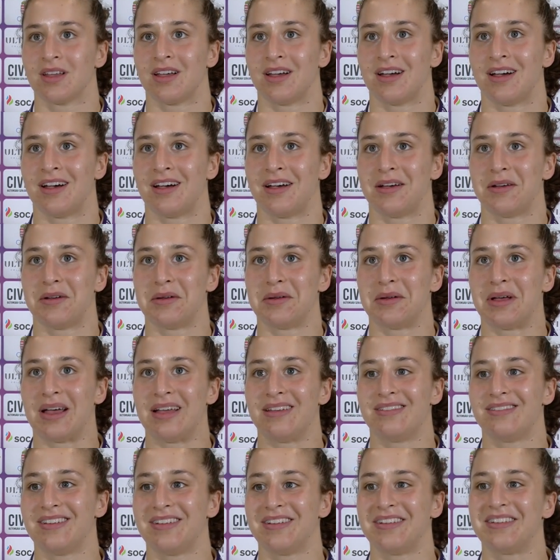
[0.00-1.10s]
I
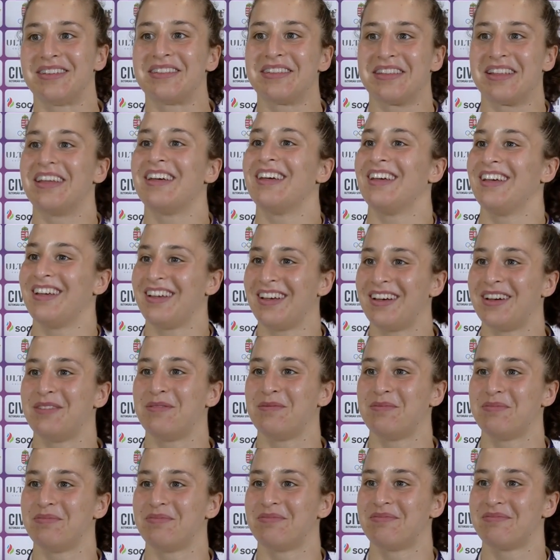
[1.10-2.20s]
still
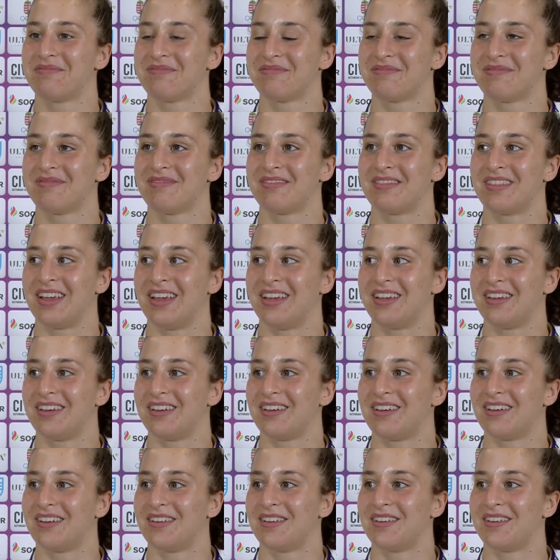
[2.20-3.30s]
um, like
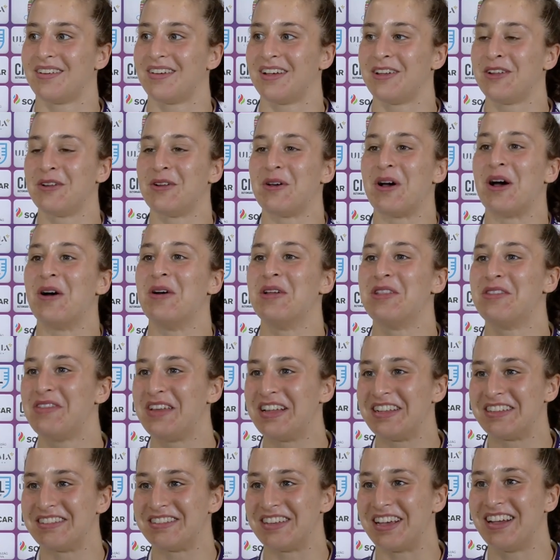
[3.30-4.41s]
uh, I don't know how it
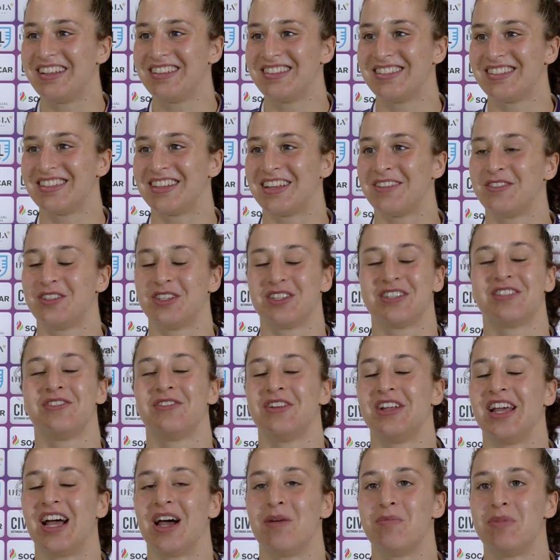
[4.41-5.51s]
feels yet. I'm just
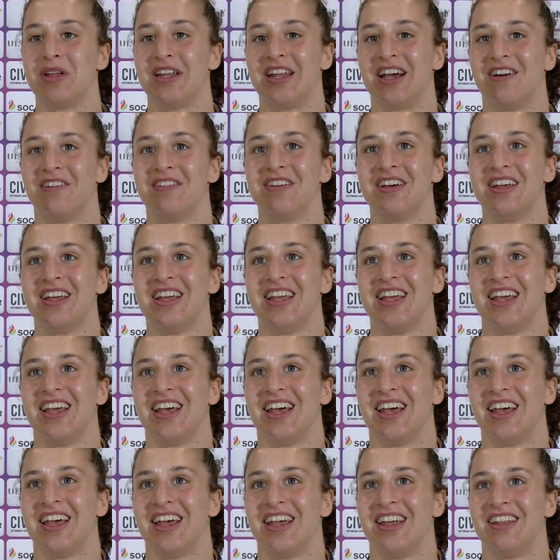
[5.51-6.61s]
really happy now,
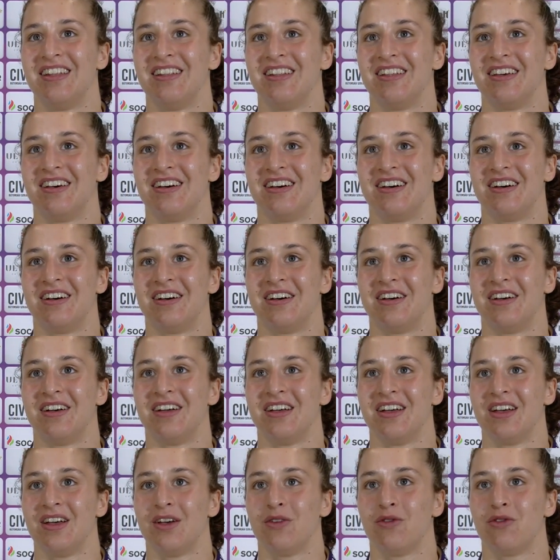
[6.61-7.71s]
and uh,
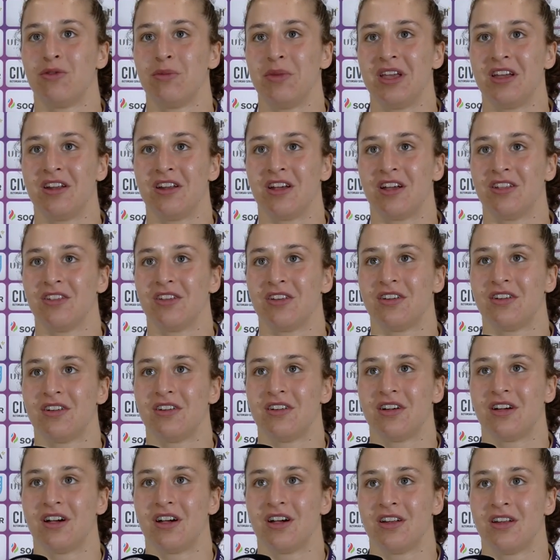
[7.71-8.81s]
for me,
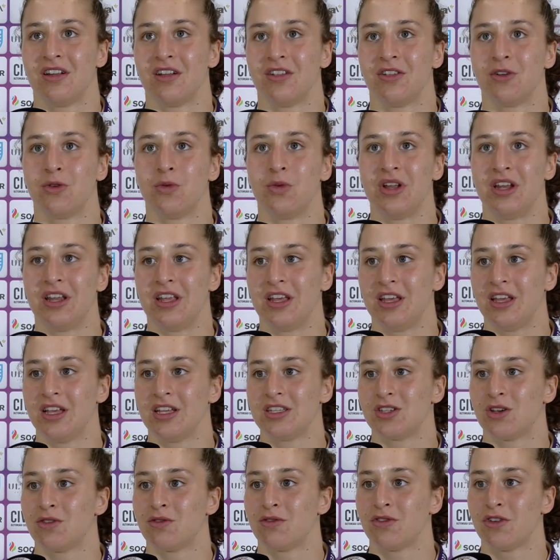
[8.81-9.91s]
another another
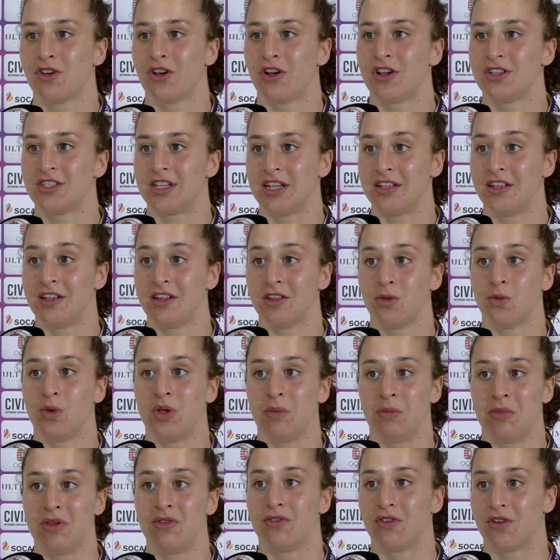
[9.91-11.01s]
winnings of girls I didn't
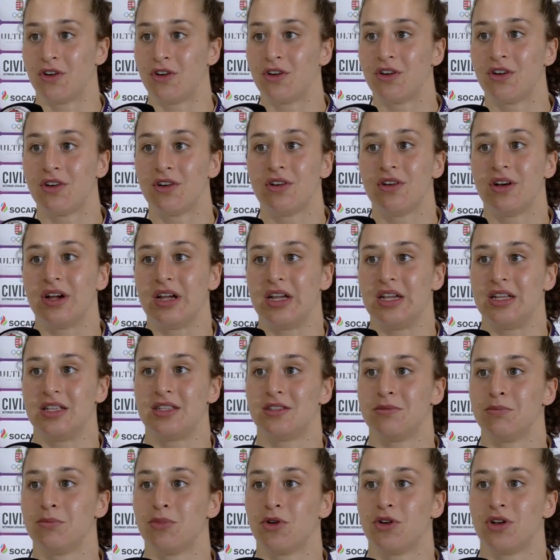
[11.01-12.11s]
win before.
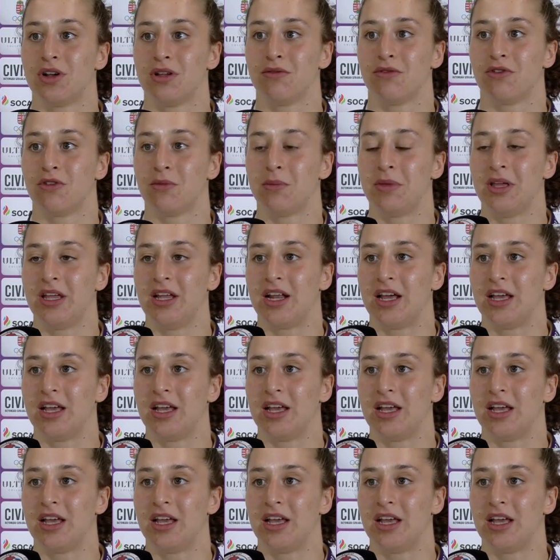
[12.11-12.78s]
It's important for me.